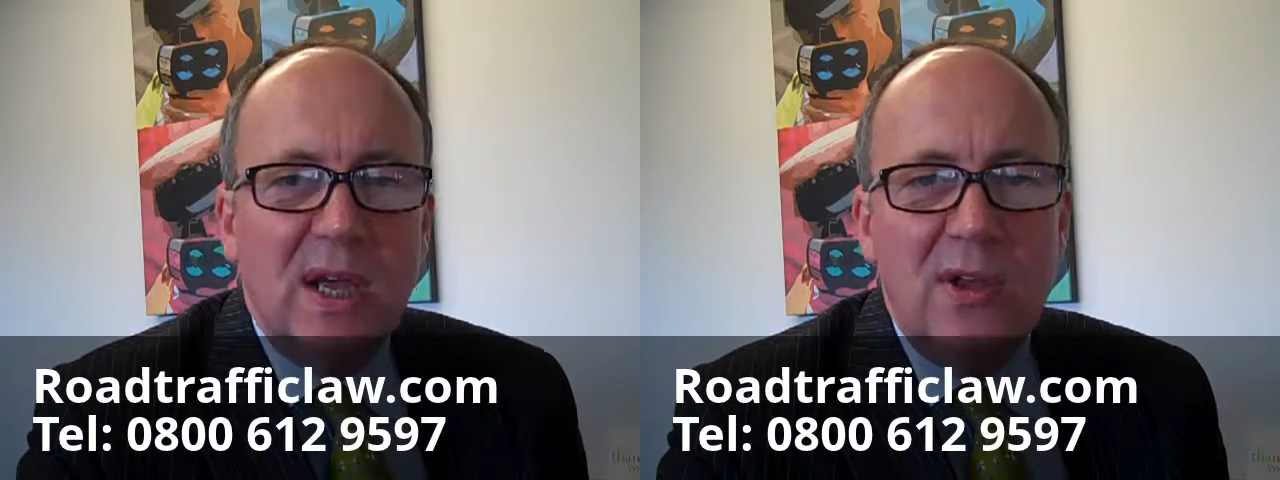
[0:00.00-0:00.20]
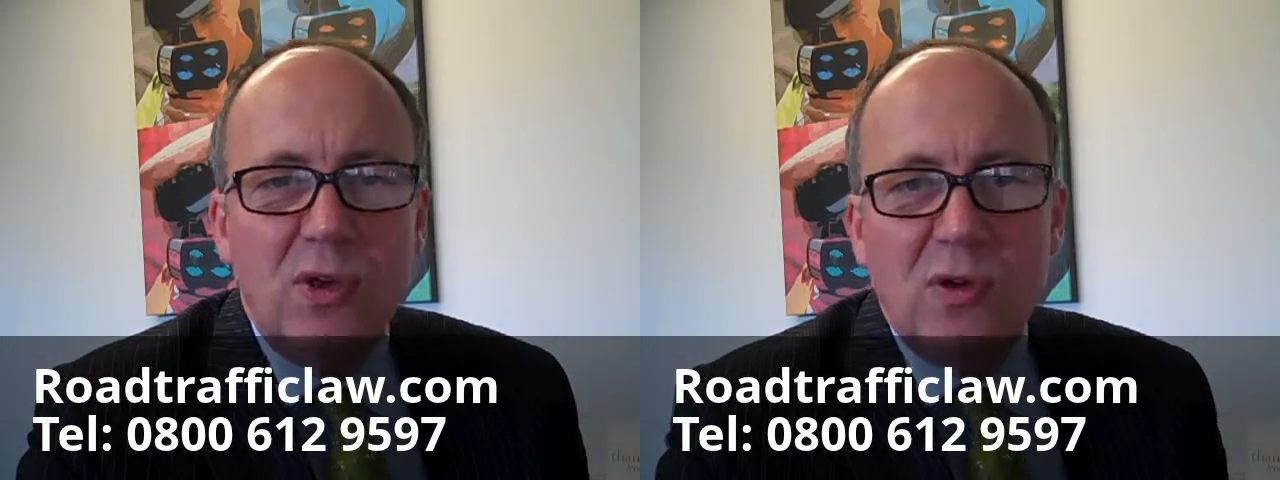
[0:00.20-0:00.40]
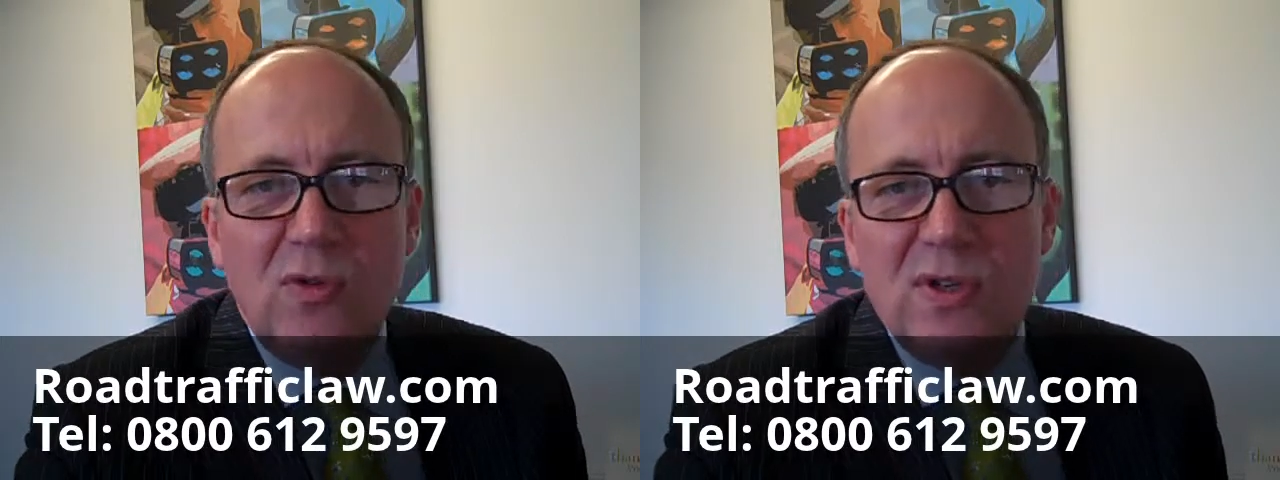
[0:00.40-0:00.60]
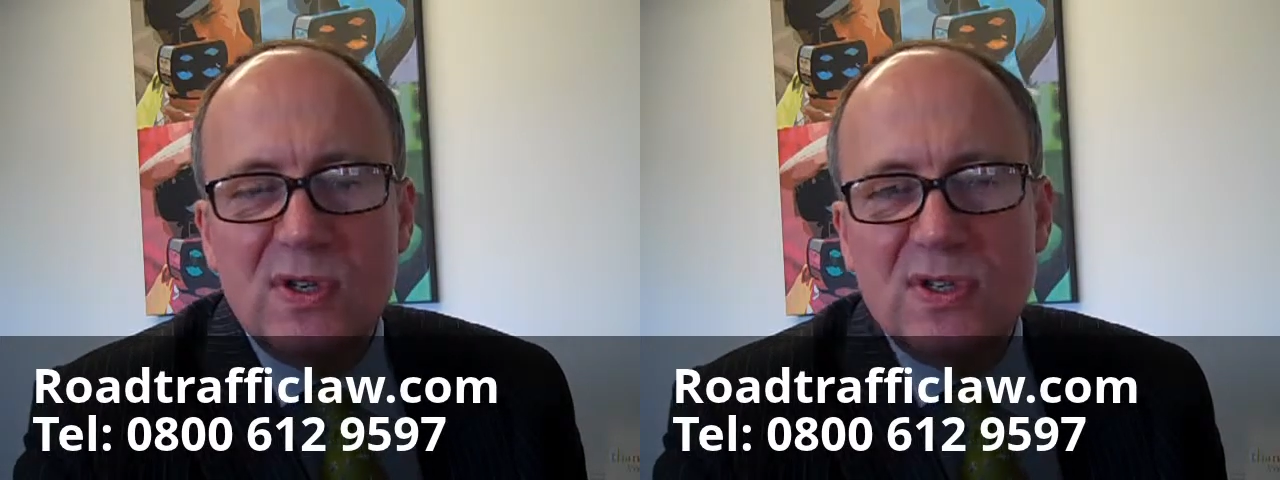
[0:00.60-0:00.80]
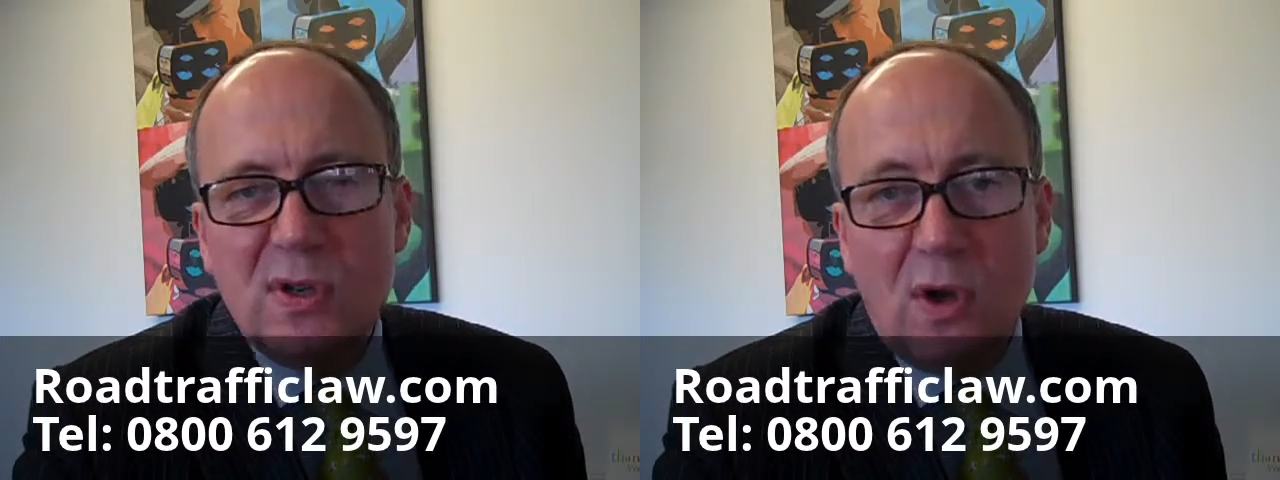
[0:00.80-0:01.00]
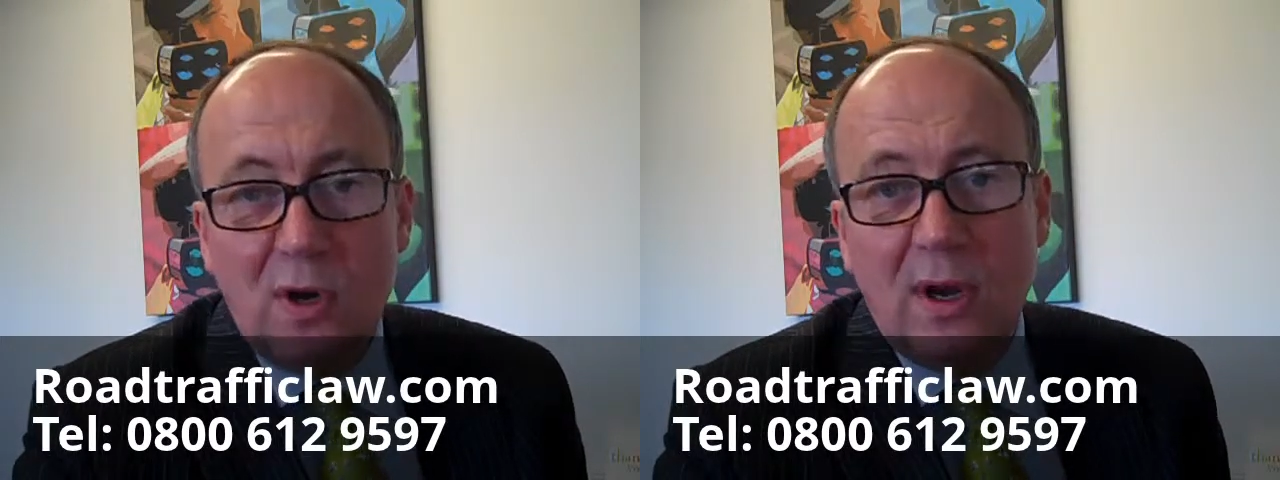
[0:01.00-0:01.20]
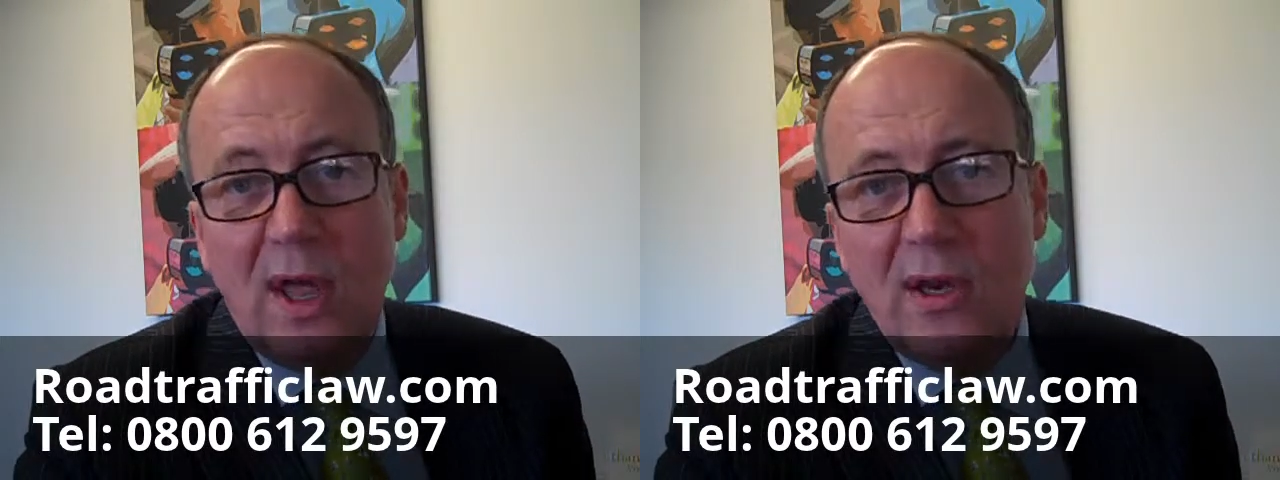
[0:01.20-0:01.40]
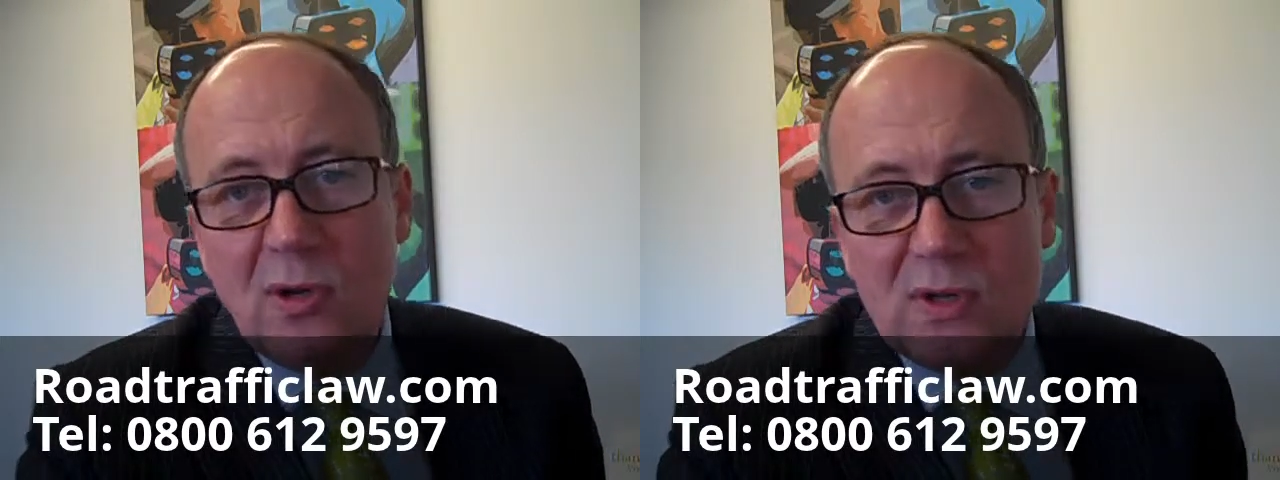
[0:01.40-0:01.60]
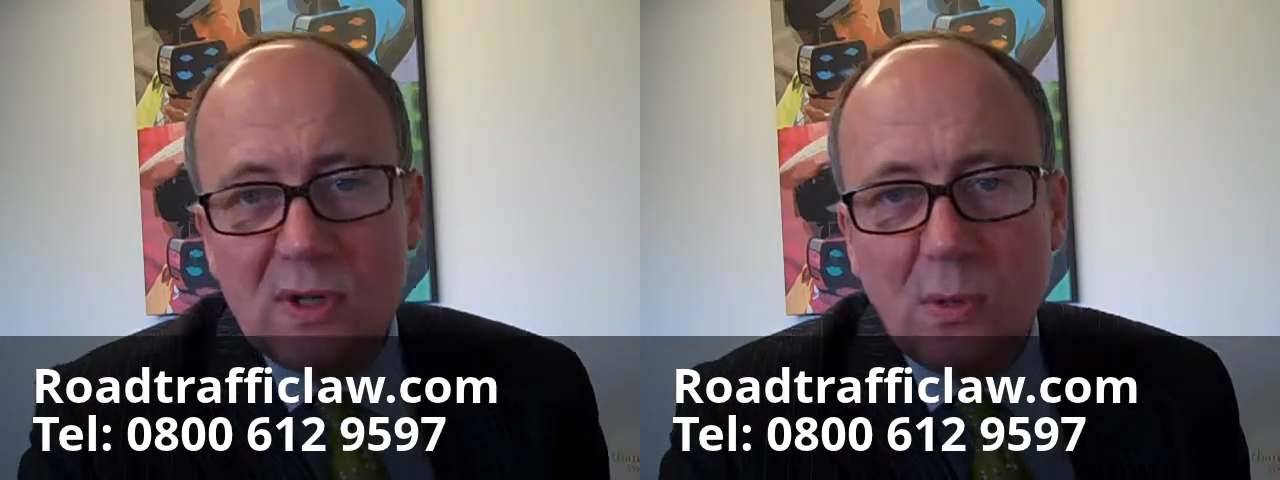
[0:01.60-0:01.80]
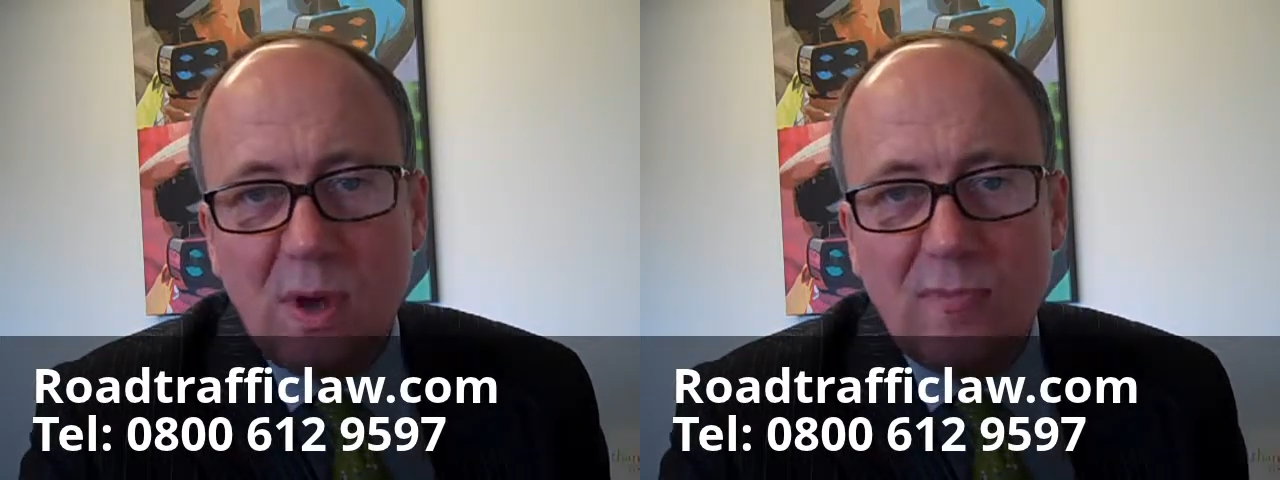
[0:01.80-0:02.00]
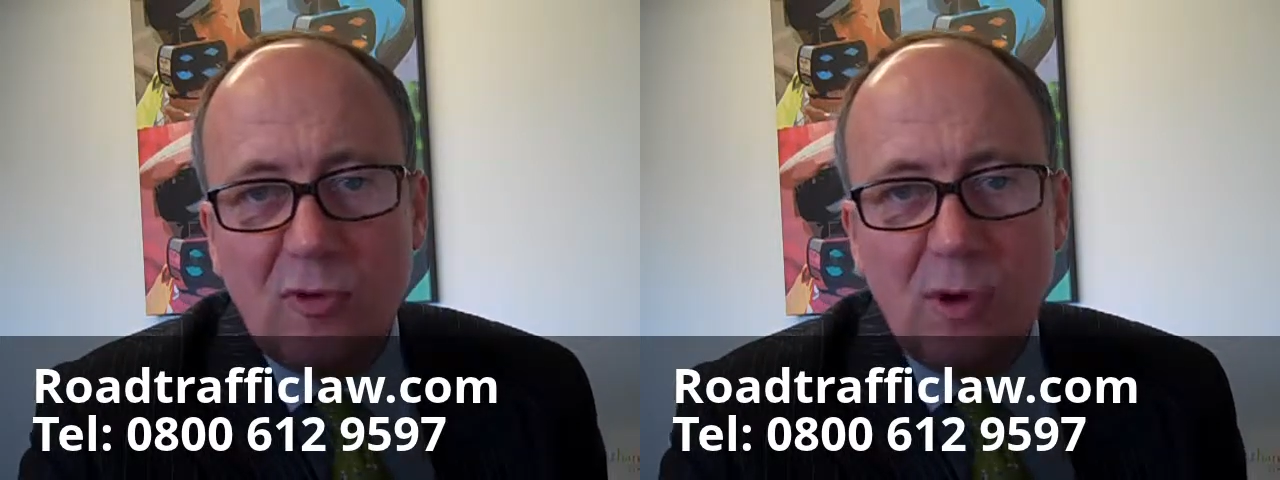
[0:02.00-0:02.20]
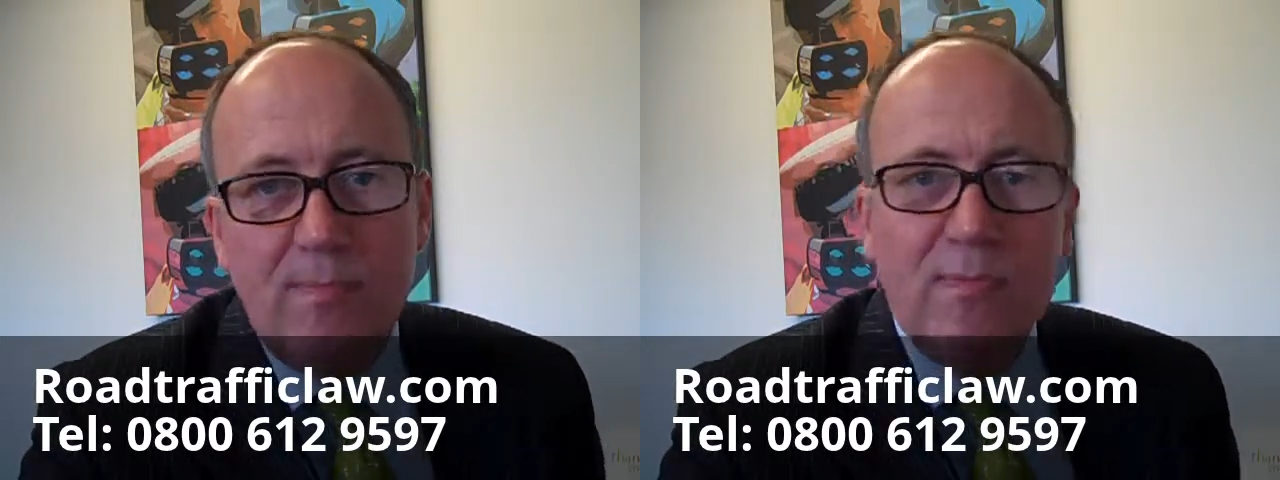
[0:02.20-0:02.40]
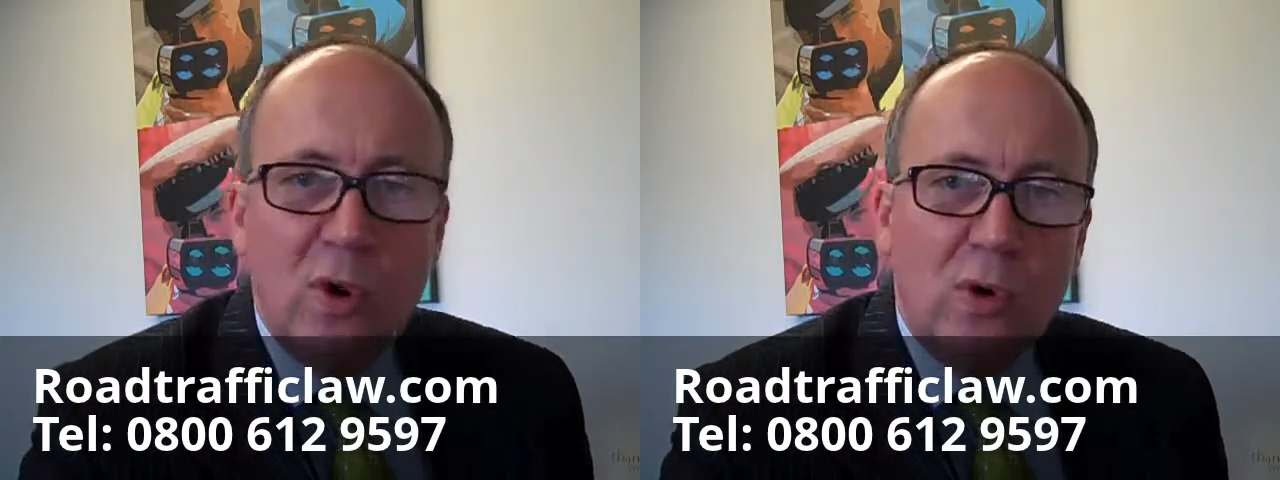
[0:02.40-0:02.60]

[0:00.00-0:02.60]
You can reach us online using the web form,